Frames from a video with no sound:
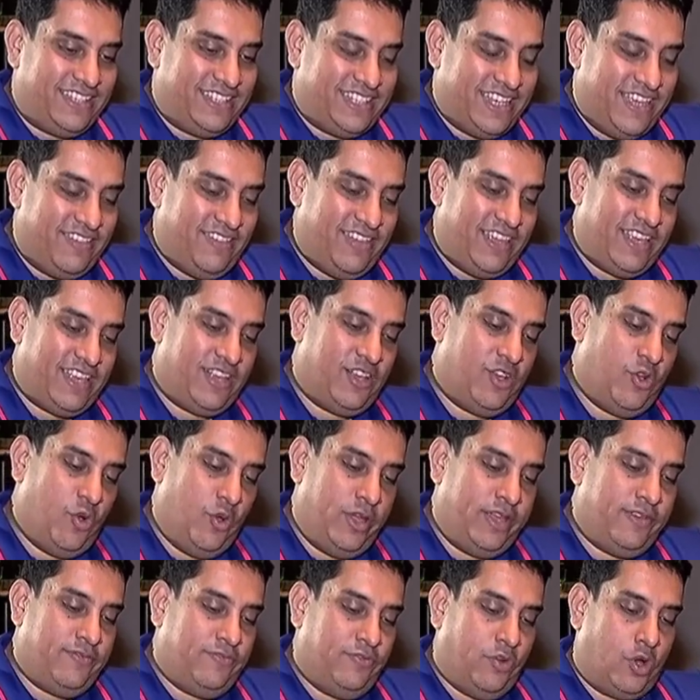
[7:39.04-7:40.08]
Davey,
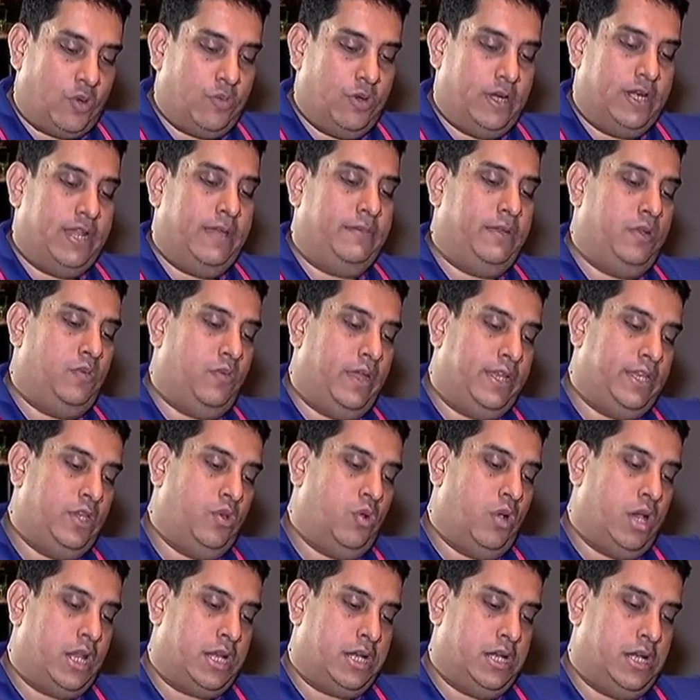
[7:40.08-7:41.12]
going forward, I mean,
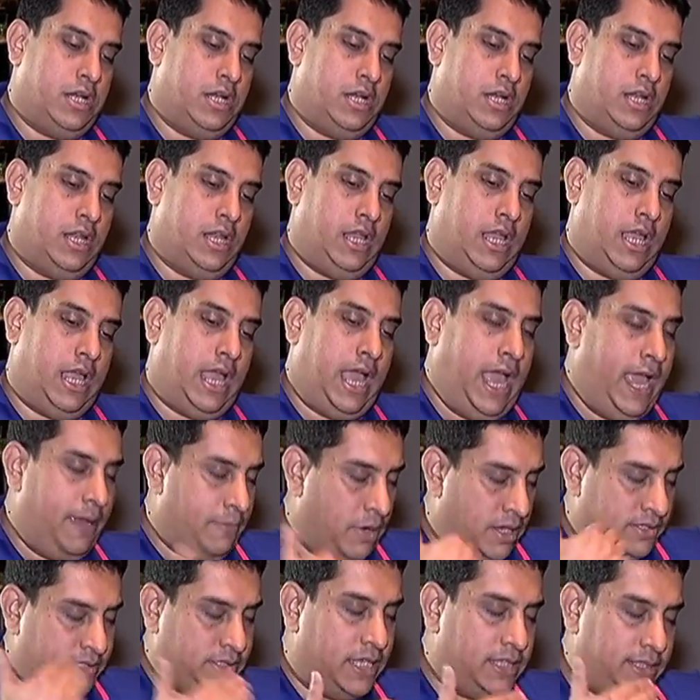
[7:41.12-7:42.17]

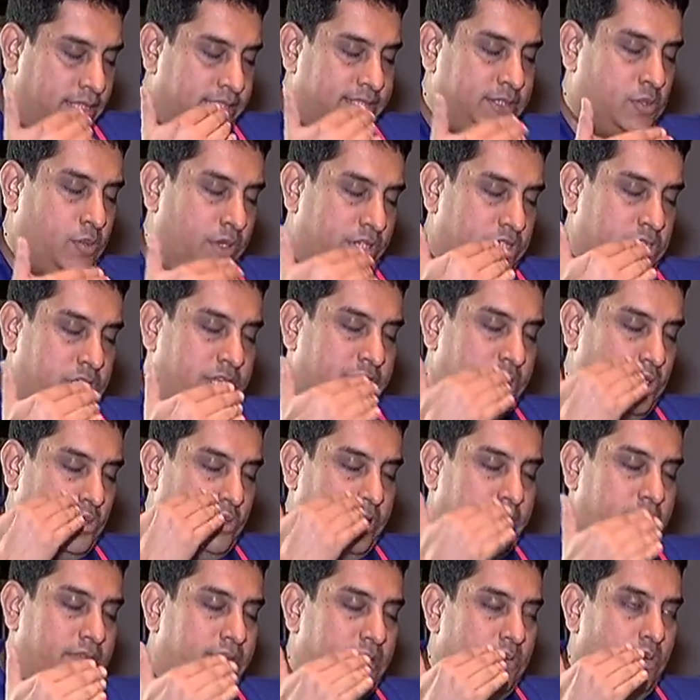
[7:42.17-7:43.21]
I'm asking this question
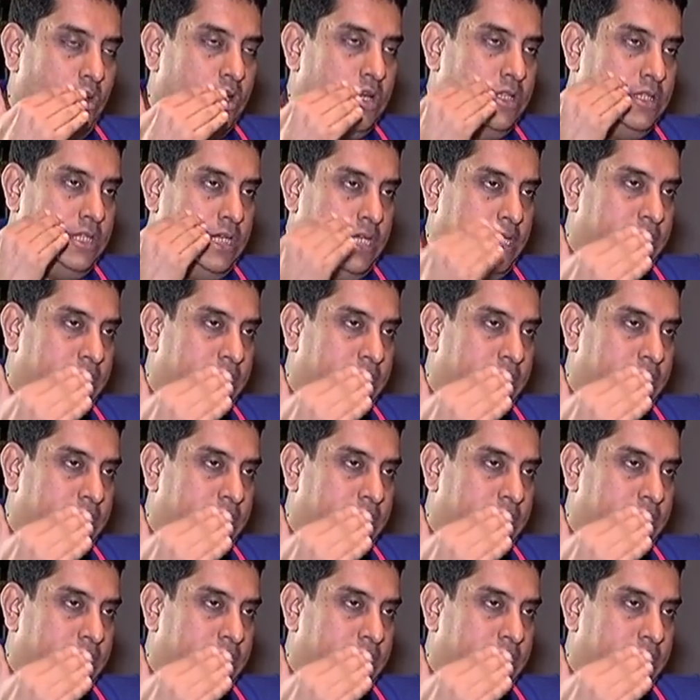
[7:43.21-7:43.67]
to David Warner, the